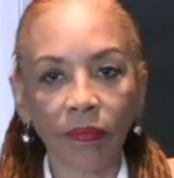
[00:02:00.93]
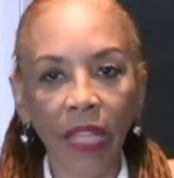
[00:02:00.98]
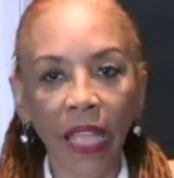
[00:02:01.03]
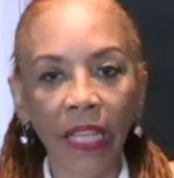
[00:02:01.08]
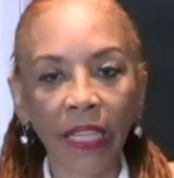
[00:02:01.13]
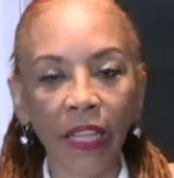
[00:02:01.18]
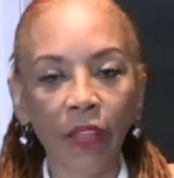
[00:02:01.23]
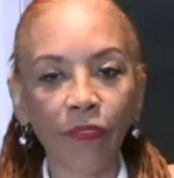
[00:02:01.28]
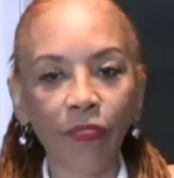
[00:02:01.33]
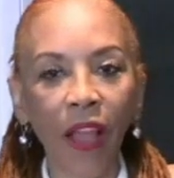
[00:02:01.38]

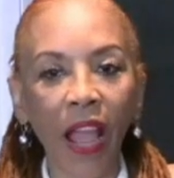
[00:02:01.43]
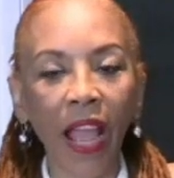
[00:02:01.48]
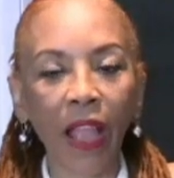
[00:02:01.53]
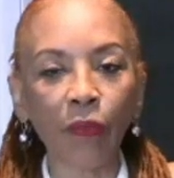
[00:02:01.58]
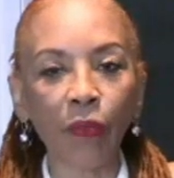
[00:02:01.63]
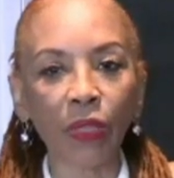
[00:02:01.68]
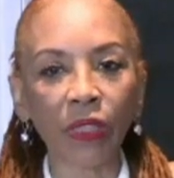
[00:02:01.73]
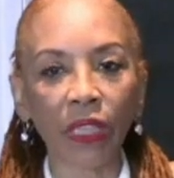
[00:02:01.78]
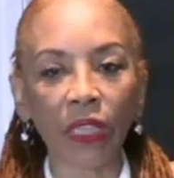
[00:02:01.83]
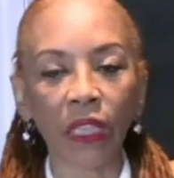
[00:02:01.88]
And if
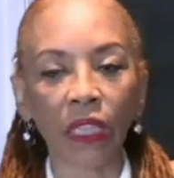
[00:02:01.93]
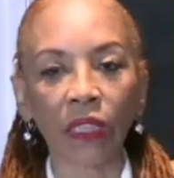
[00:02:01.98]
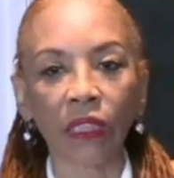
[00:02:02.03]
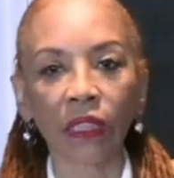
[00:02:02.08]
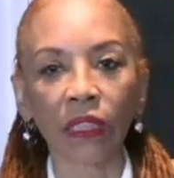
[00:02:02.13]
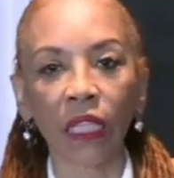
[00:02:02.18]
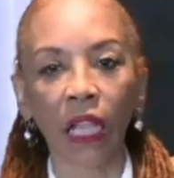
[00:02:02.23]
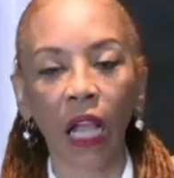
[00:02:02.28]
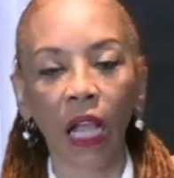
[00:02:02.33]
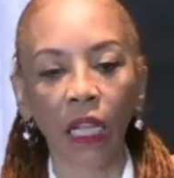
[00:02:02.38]
I was in
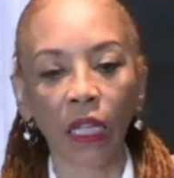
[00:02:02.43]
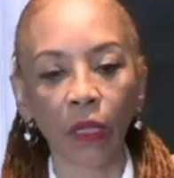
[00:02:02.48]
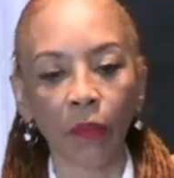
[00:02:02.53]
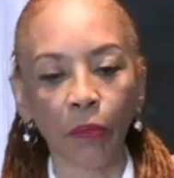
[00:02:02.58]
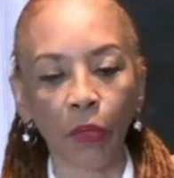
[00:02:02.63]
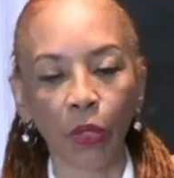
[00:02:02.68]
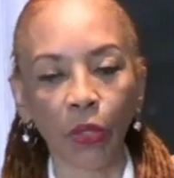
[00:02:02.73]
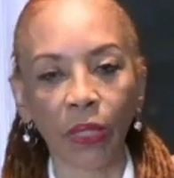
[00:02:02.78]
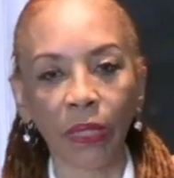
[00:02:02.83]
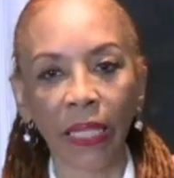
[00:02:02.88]
a
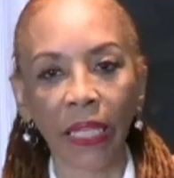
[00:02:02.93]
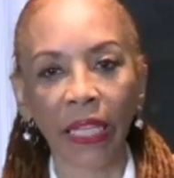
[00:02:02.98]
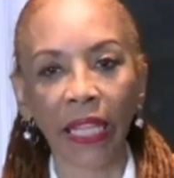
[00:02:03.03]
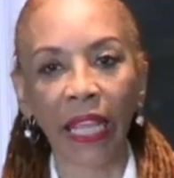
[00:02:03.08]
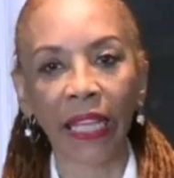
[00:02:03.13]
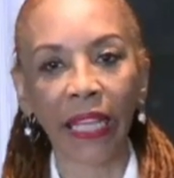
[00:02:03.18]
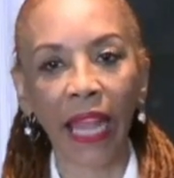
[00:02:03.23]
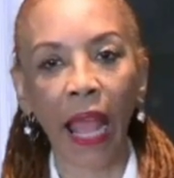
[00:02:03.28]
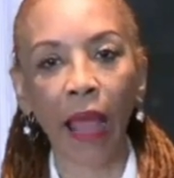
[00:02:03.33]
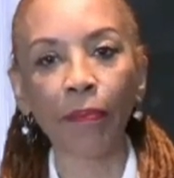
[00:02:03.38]
community
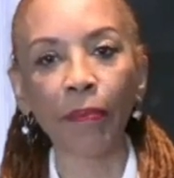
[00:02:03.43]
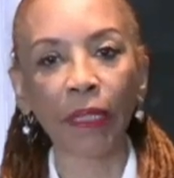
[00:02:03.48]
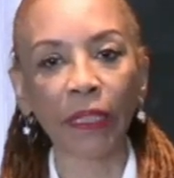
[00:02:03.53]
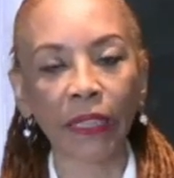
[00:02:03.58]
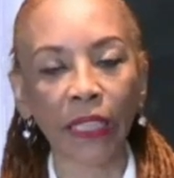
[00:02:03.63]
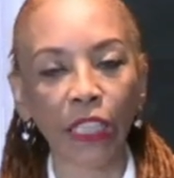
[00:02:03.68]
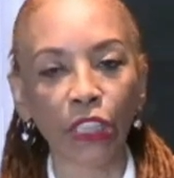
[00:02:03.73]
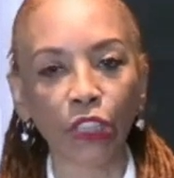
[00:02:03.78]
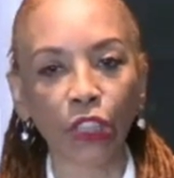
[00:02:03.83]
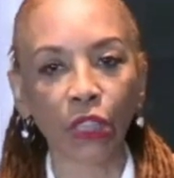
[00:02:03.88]
and I've been
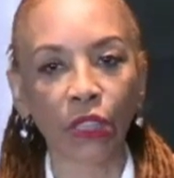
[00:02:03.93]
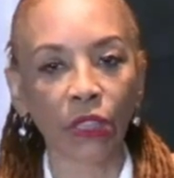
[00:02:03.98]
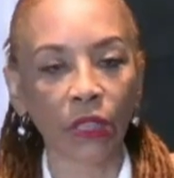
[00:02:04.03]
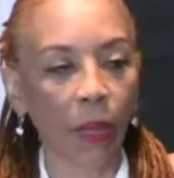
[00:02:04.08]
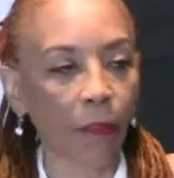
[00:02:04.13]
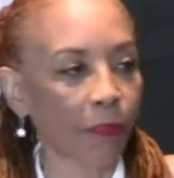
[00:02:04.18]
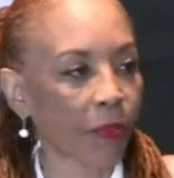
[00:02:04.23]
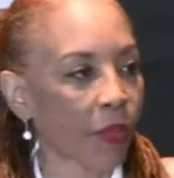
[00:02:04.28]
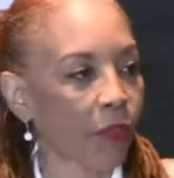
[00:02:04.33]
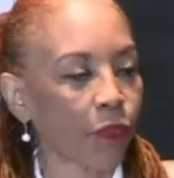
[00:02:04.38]
teaching
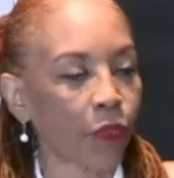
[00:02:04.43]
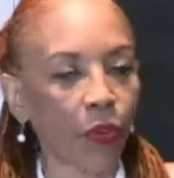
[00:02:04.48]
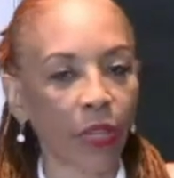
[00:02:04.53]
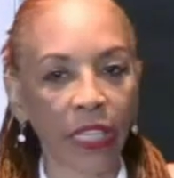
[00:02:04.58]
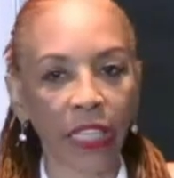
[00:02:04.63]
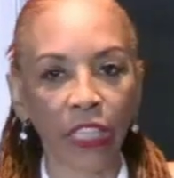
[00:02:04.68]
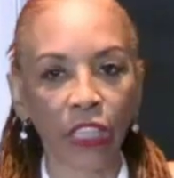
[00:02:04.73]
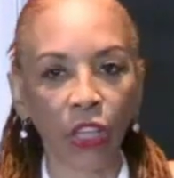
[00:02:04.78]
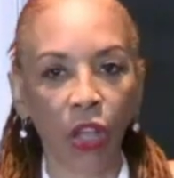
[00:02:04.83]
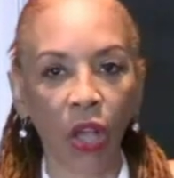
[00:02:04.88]
something for
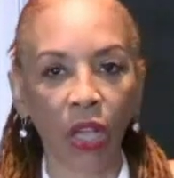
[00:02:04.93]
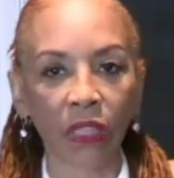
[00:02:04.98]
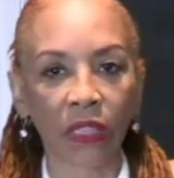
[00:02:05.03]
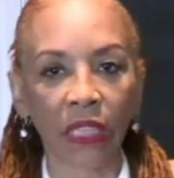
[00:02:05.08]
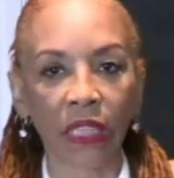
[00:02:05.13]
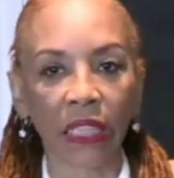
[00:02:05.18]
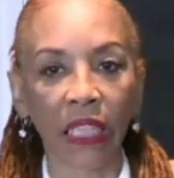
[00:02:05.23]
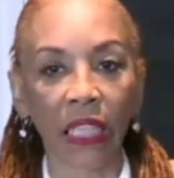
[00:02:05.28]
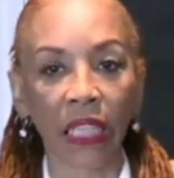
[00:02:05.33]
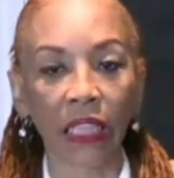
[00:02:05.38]
eons
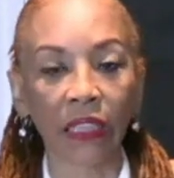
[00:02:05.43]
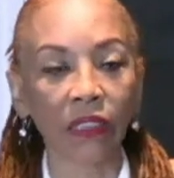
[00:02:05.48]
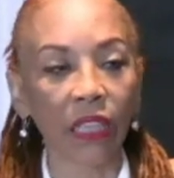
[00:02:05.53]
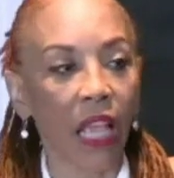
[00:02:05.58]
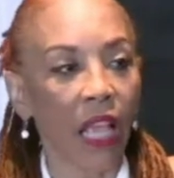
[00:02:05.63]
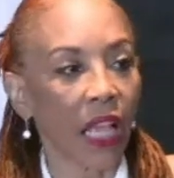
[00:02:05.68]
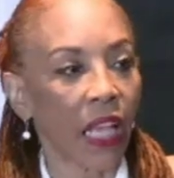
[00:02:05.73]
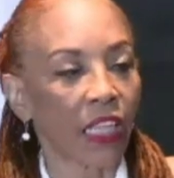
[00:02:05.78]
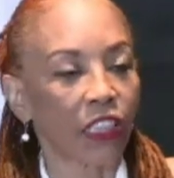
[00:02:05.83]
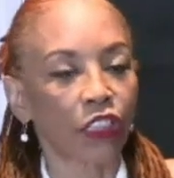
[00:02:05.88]
of years,
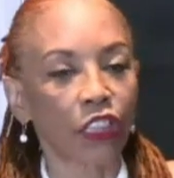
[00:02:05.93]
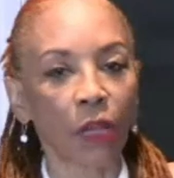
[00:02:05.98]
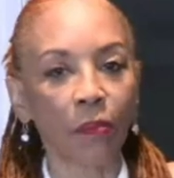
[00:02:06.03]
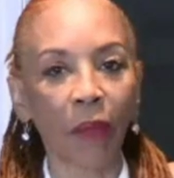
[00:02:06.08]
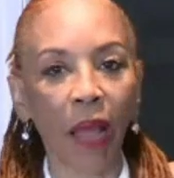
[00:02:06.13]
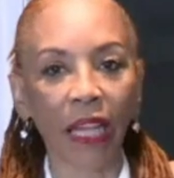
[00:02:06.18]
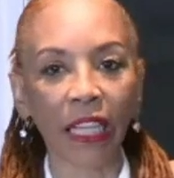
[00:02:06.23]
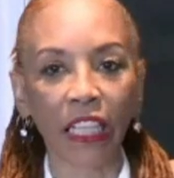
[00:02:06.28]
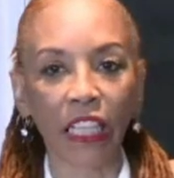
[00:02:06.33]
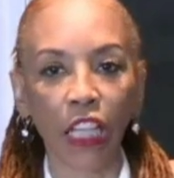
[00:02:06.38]
and
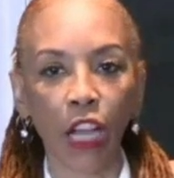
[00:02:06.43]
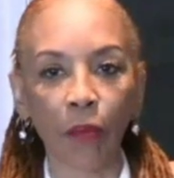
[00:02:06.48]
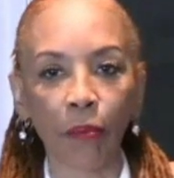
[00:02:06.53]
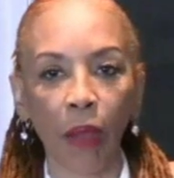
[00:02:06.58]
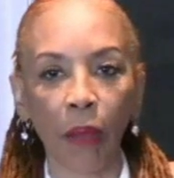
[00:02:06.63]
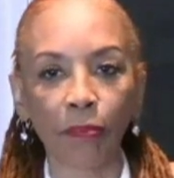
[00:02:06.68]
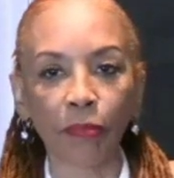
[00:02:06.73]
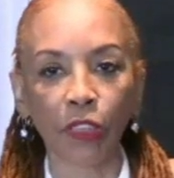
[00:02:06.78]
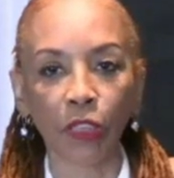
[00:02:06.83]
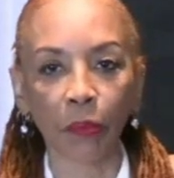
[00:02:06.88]
somebody come
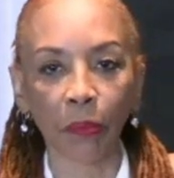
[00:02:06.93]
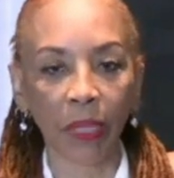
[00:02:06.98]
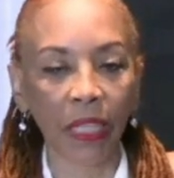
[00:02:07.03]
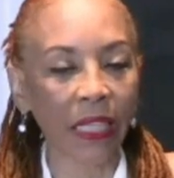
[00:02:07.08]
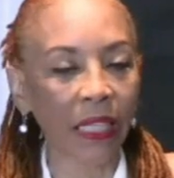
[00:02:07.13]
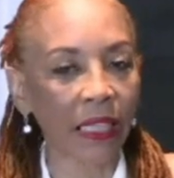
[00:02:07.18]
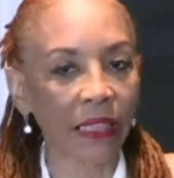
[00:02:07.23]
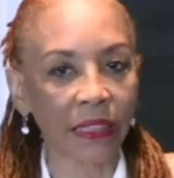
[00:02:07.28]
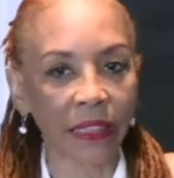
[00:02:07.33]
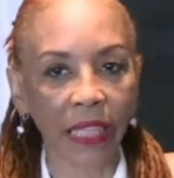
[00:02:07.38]
up to
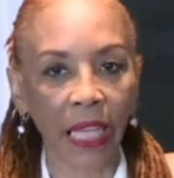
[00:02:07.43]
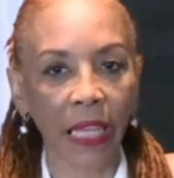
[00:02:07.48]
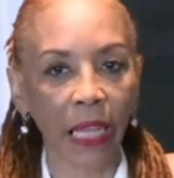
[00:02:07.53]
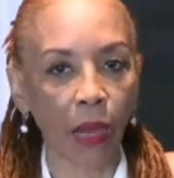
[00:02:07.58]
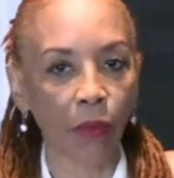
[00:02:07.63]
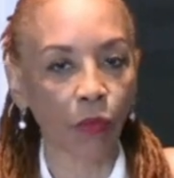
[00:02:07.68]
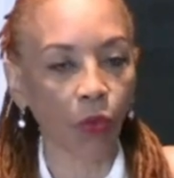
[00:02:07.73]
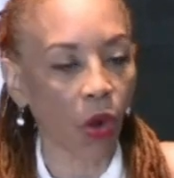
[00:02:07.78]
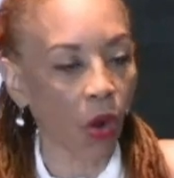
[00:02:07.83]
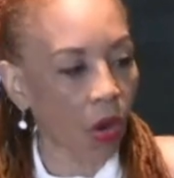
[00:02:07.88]
me and say
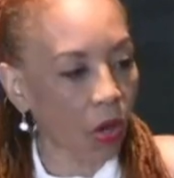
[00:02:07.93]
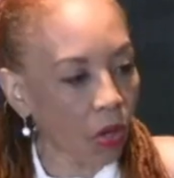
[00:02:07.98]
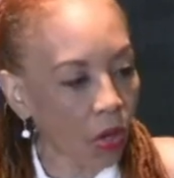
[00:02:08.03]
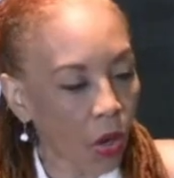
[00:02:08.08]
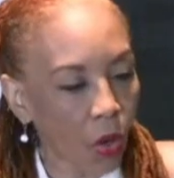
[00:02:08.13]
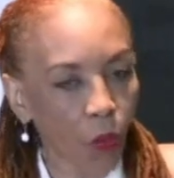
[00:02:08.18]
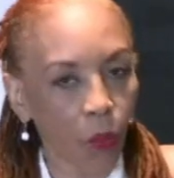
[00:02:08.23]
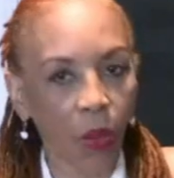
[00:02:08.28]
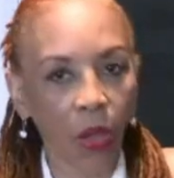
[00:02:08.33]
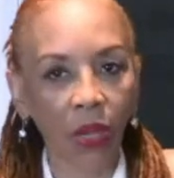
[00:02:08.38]
I'm wrong,
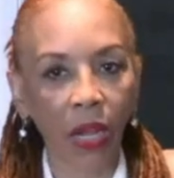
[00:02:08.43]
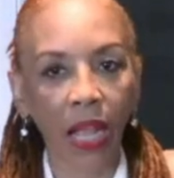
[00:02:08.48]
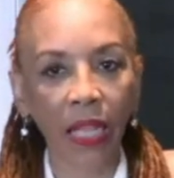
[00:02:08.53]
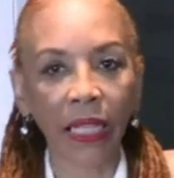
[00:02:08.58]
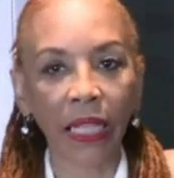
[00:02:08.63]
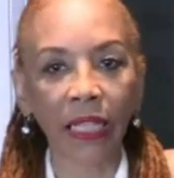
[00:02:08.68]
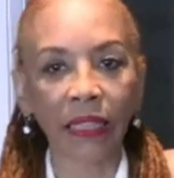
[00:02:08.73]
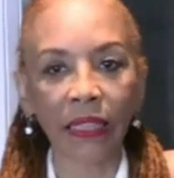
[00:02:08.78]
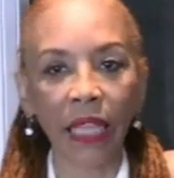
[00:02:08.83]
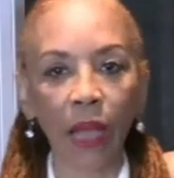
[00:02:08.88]
well, I
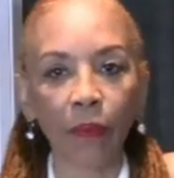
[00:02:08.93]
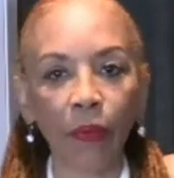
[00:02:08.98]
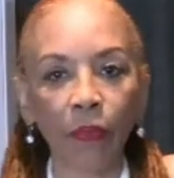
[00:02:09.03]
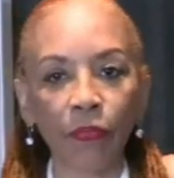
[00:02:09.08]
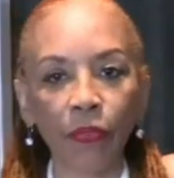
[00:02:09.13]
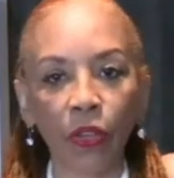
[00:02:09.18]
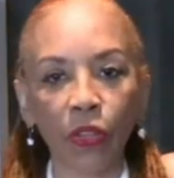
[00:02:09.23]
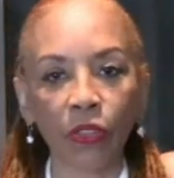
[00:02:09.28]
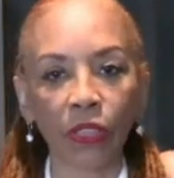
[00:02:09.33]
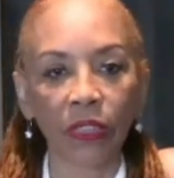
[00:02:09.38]
guess I would
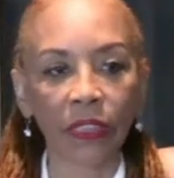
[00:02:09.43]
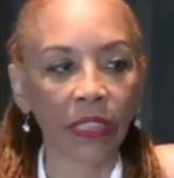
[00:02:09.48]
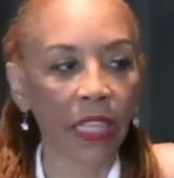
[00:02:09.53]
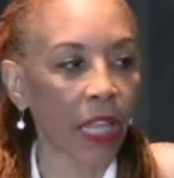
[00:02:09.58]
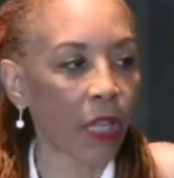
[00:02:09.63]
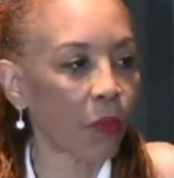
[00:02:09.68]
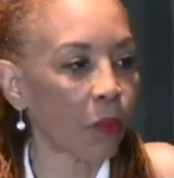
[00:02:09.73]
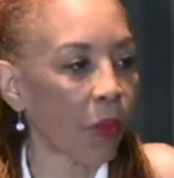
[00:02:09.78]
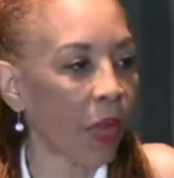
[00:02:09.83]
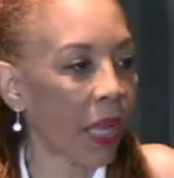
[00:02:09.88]
feel the
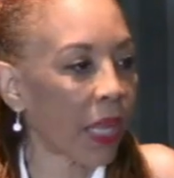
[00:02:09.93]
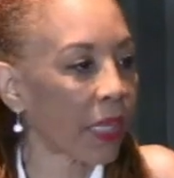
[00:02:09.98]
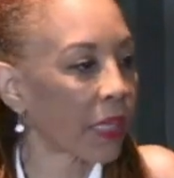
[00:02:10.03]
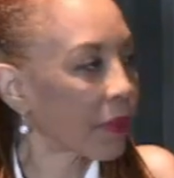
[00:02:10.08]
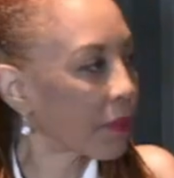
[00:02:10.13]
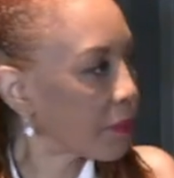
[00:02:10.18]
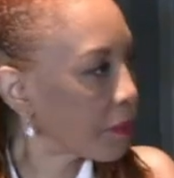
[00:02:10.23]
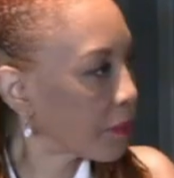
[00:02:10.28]
same way.